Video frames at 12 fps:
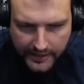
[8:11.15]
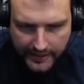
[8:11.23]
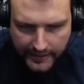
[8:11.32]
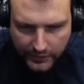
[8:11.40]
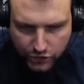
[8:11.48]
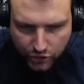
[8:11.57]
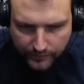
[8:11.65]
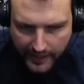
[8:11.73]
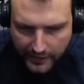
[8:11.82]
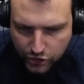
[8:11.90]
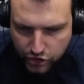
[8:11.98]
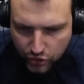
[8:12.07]
is to
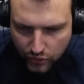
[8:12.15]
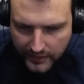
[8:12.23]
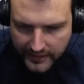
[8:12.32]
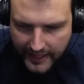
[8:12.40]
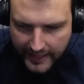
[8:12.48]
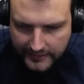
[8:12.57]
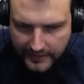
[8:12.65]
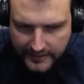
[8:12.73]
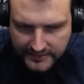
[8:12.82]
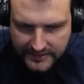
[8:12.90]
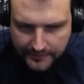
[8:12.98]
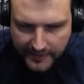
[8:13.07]
make sure that the
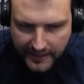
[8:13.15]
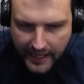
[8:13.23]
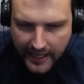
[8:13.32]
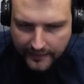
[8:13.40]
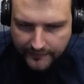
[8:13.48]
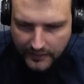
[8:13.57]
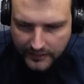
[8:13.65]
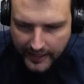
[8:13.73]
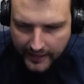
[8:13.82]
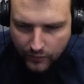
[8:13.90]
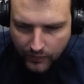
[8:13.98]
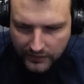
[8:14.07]
CBR will take one